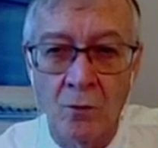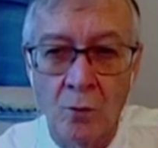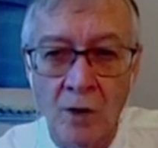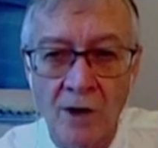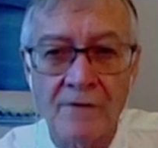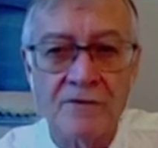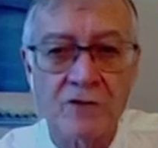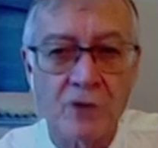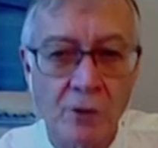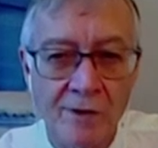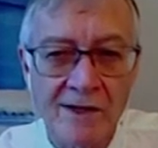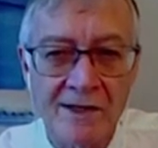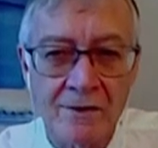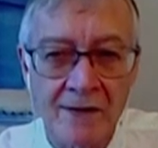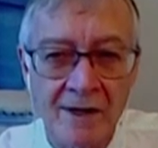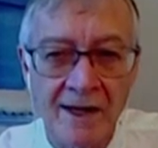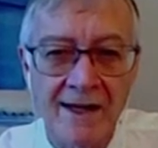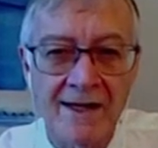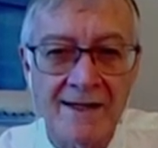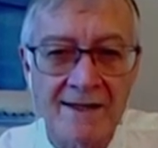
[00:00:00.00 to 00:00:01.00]
One of the
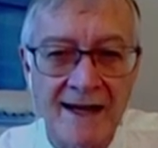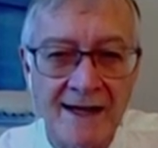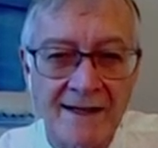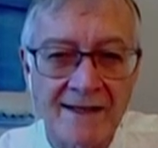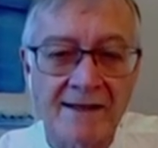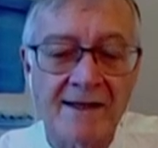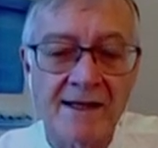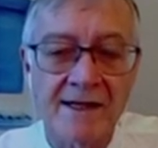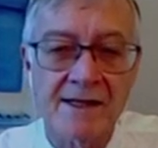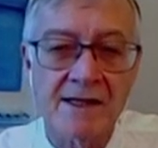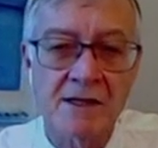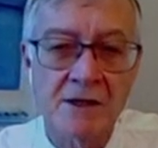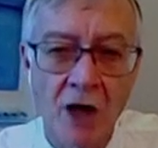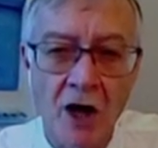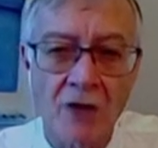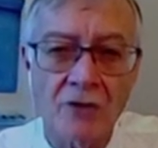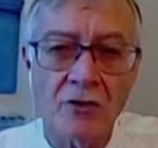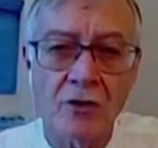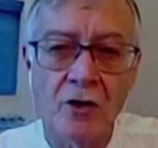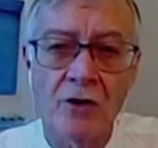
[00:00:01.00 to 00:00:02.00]
reasons is that it is
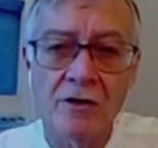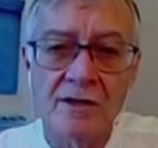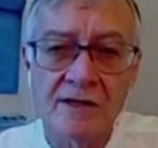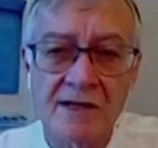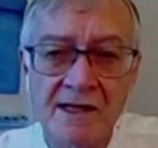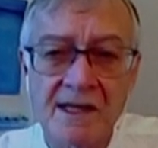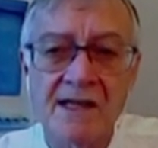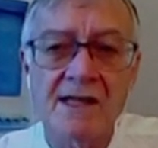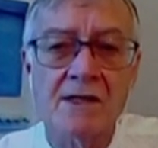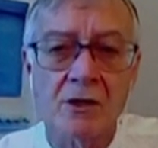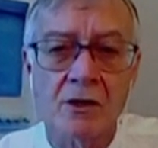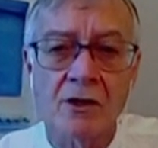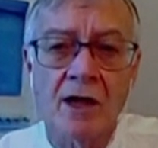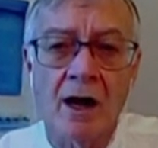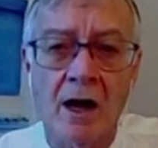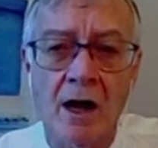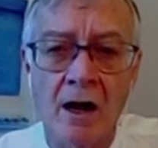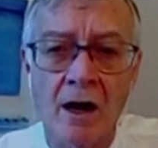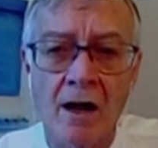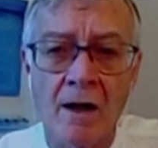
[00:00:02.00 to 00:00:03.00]
not a
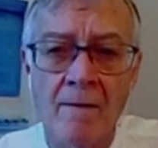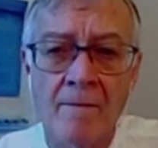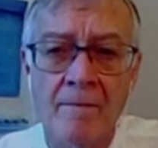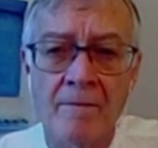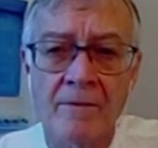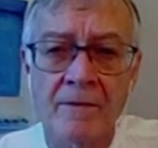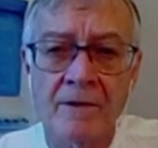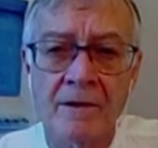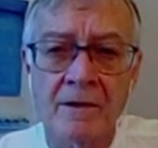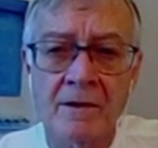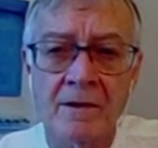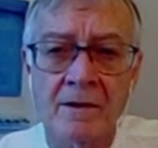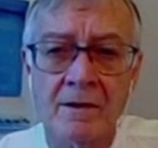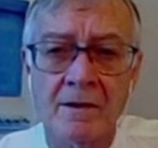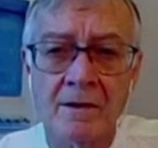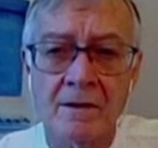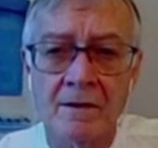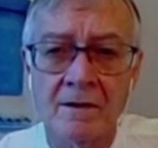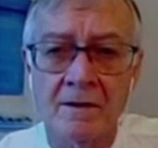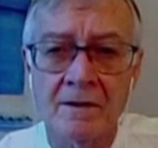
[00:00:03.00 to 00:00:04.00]
seasonal
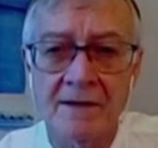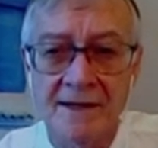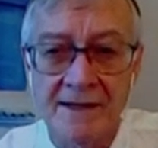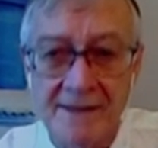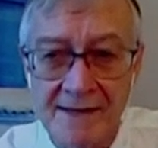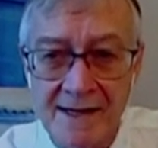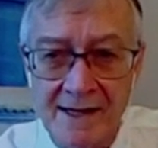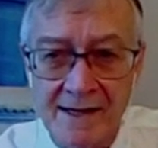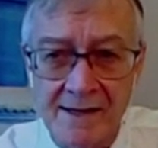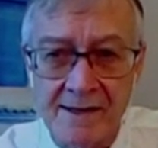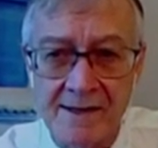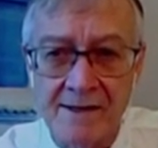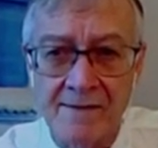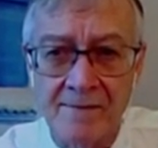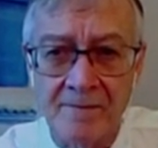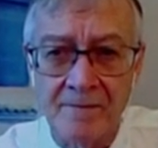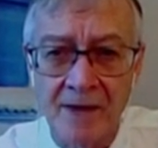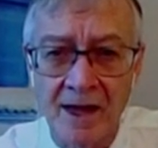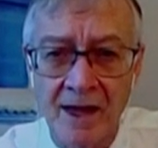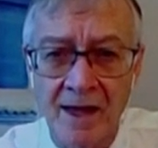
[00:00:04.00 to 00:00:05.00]

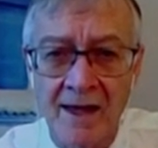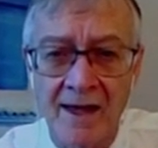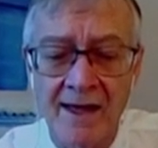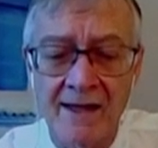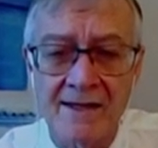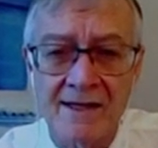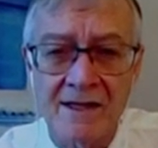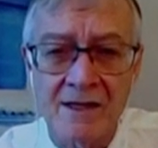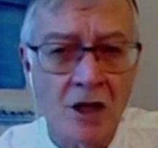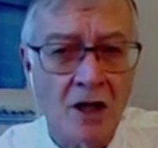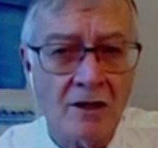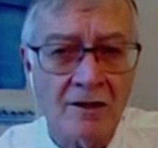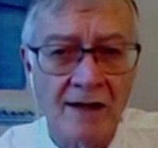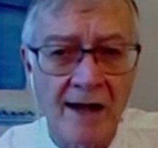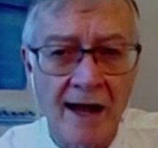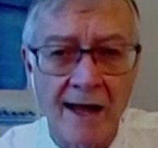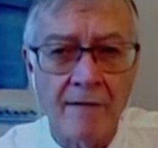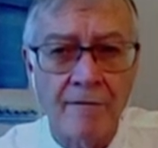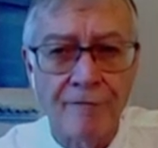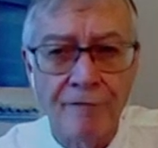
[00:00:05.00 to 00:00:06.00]
disease. It's
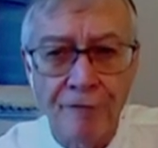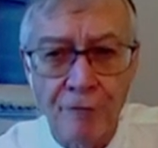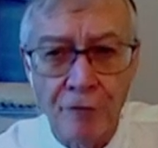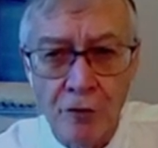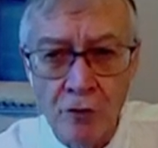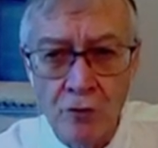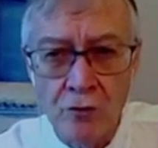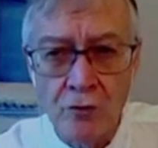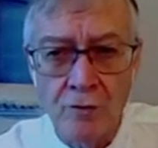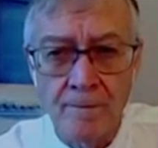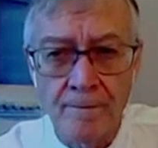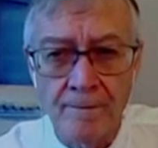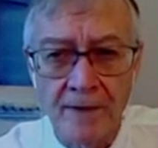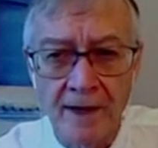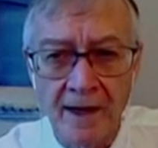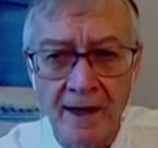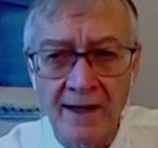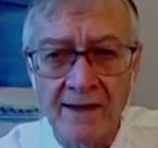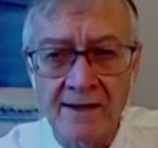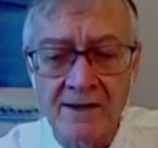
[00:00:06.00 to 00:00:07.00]
not like flu.
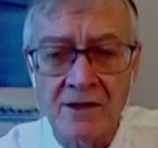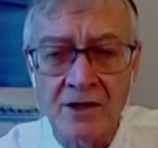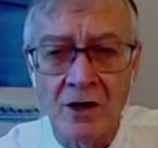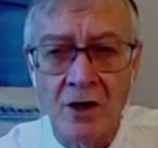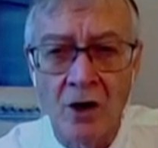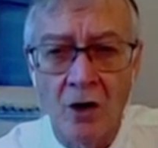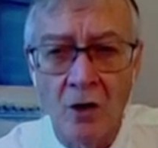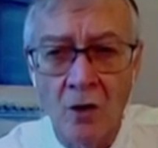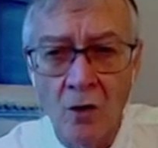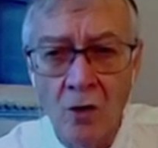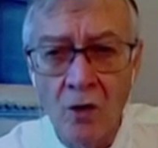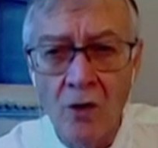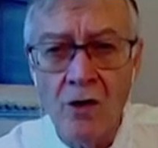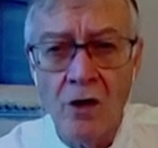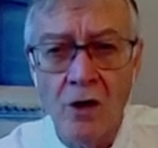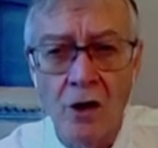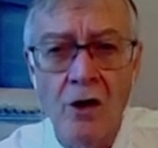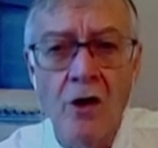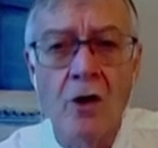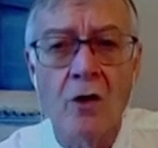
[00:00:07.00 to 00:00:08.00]
It's
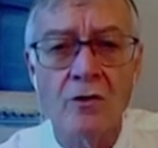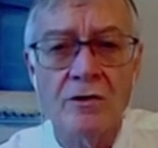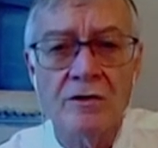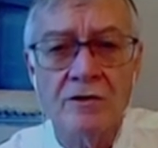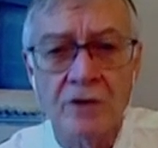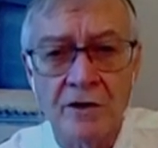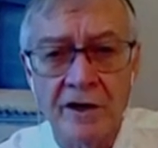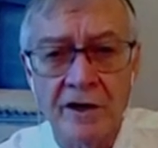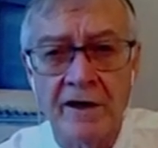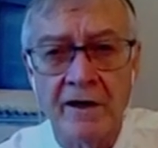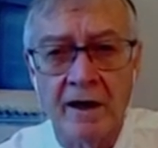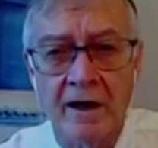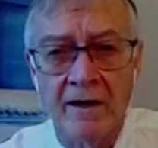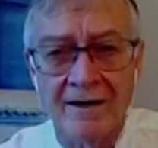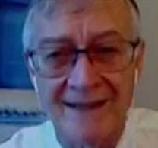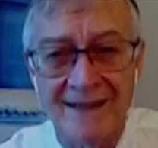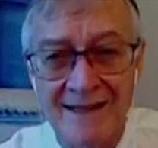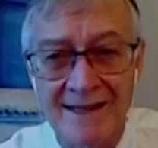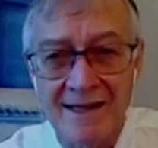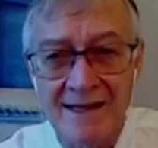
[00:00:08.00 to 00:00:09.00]
all along the
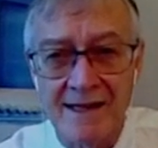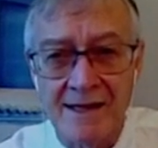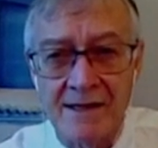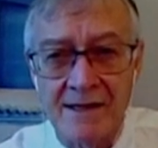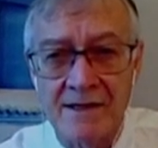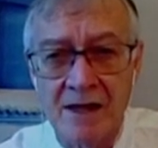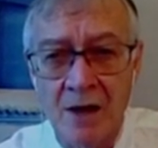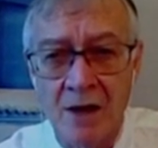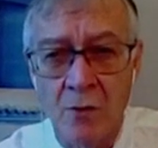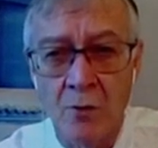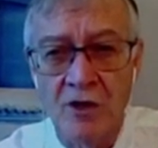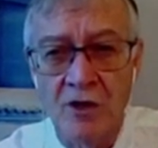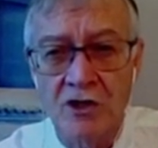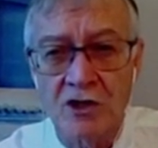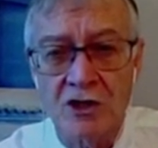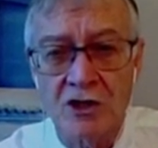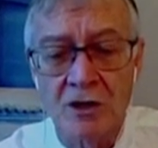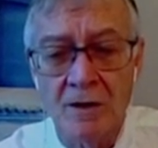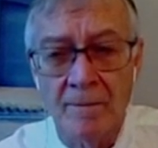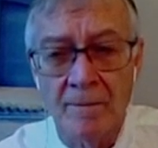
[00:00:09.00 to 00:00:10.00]
year disease,
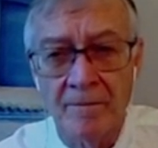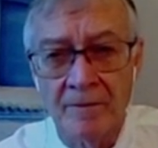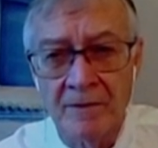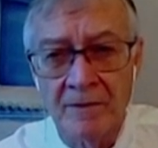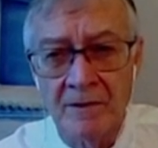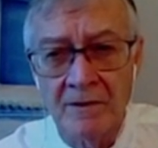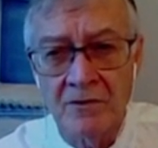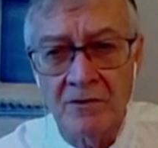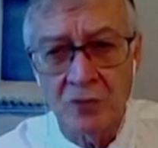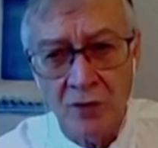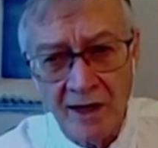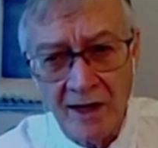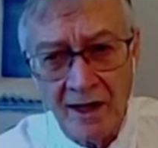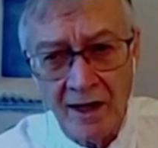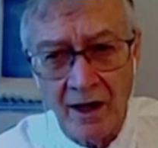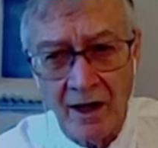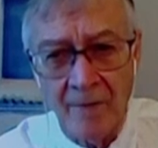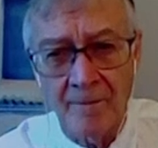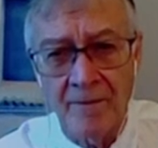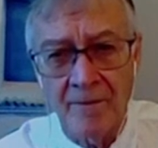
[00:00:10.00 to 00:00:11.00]
which
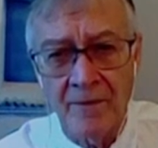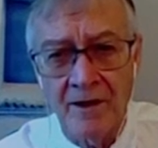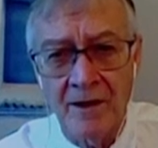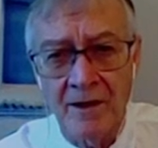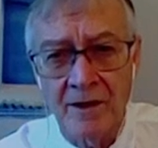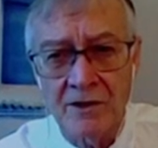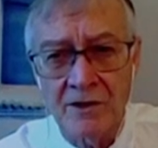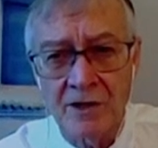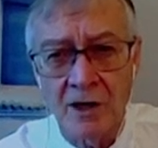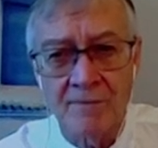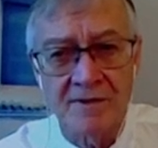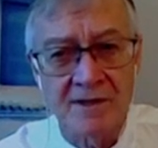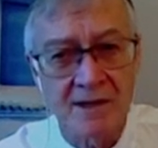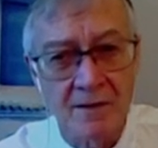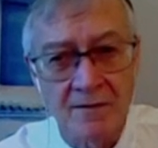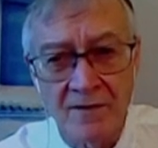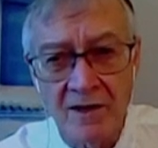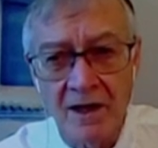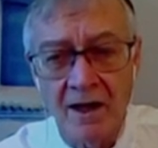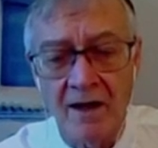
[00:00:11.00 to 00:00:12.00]
trigger some
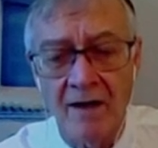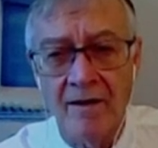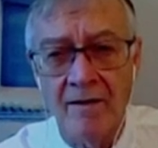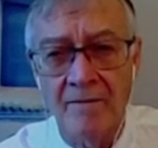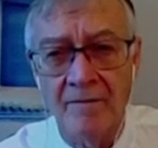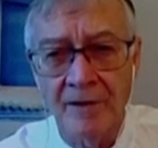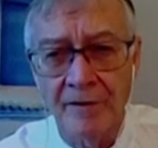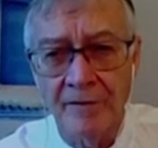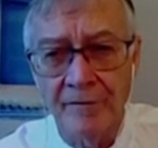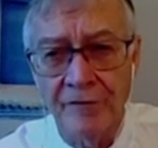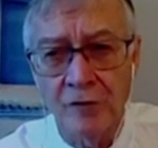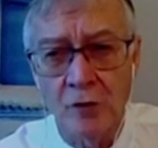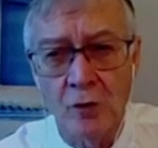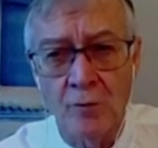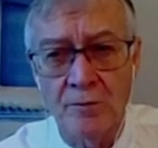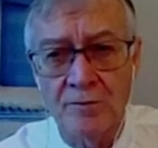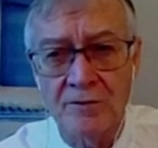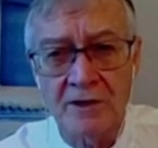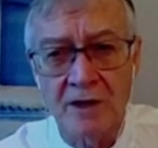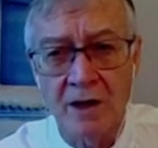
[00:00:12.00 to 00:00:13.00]
severe
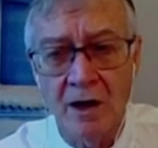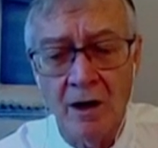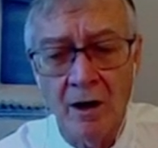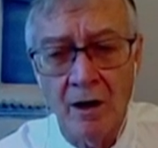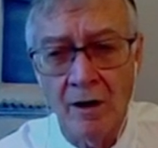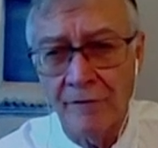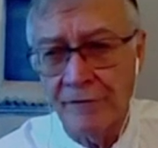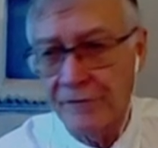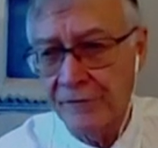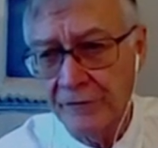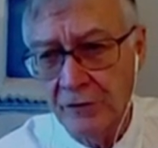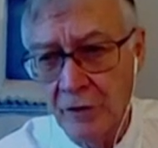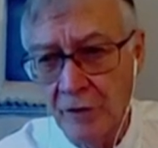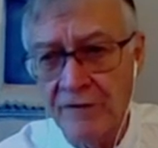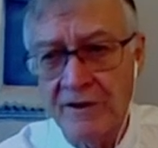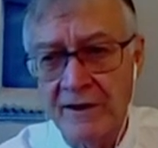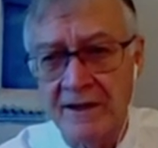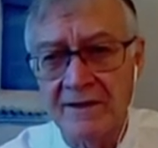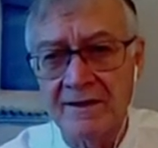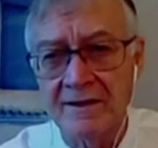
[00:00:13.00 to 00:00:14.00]
forms of
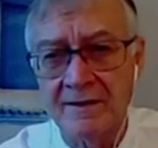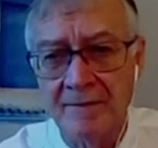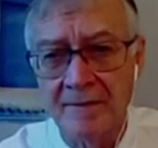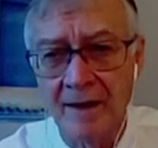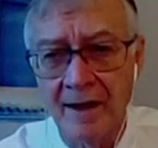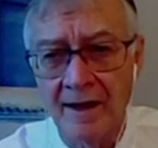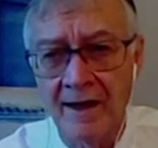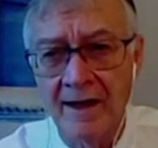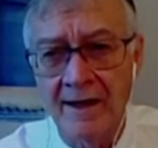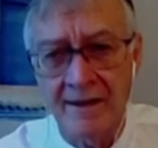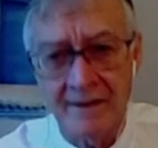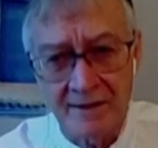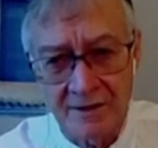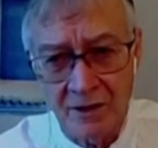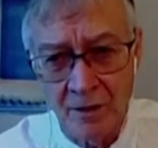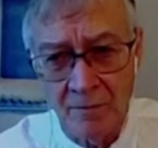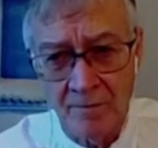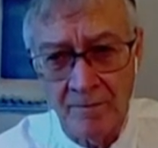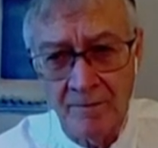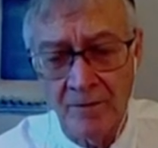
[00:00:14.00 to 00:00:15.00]
COVID and
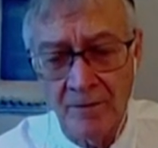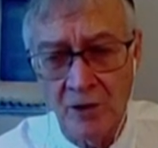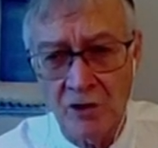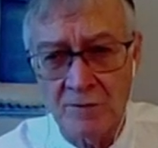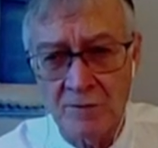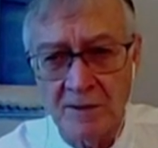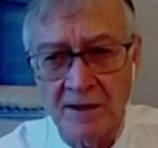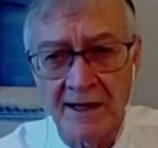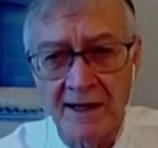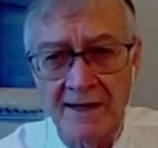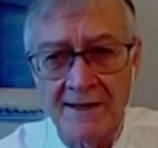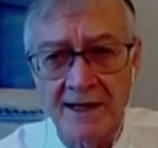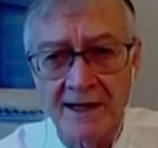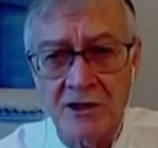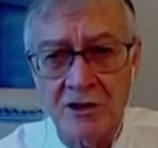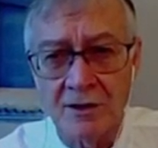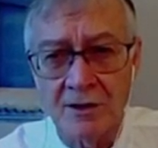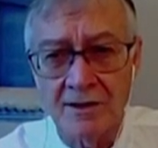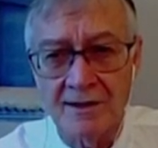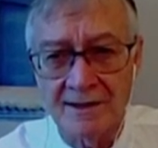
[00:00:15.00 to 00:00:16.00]
some
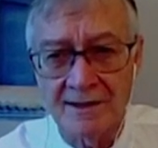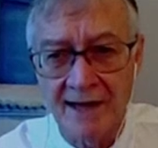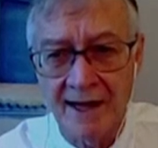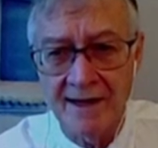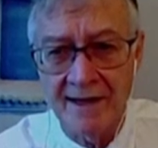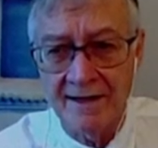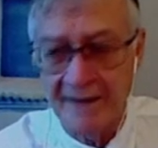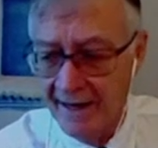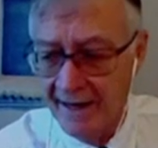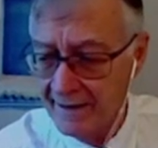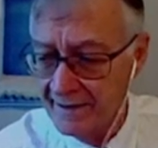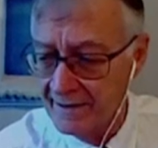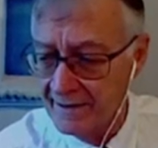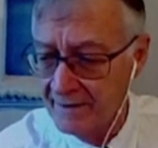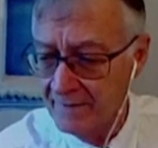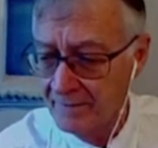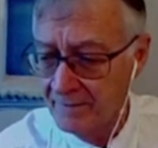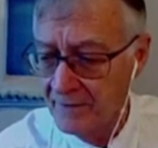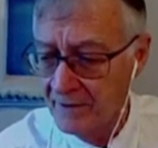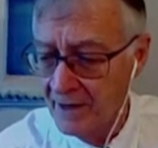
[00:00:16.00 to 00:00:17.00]
hospitalizations and
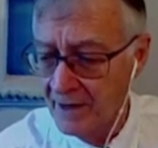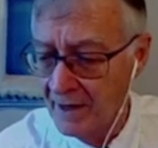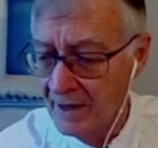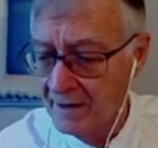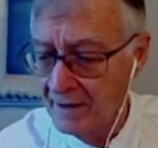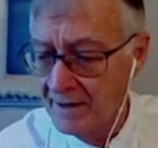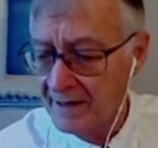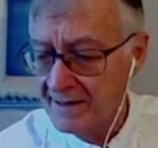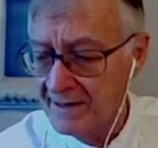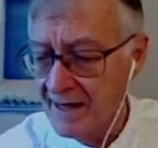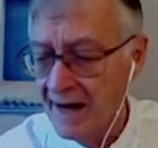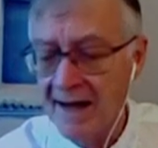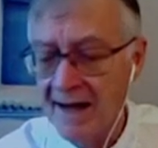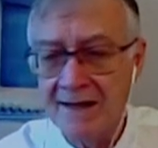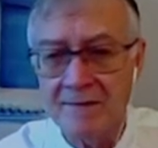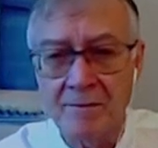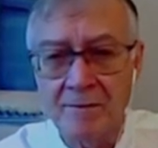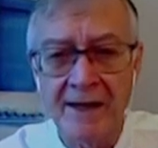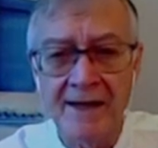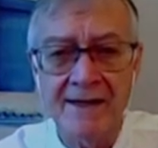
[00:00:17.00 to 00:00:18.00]
deaths. Next
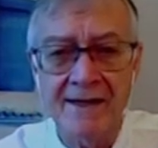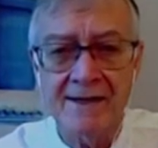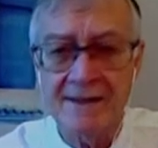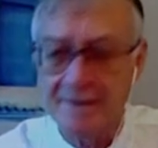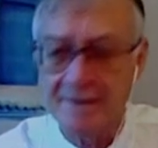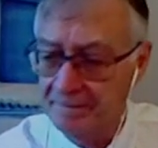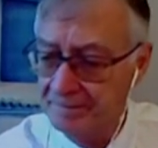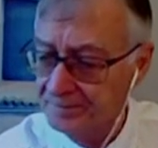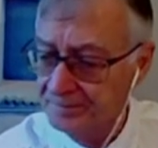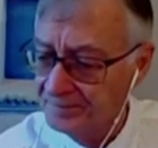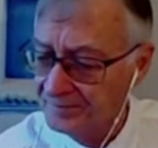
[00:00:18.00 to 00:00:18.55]
slide, please.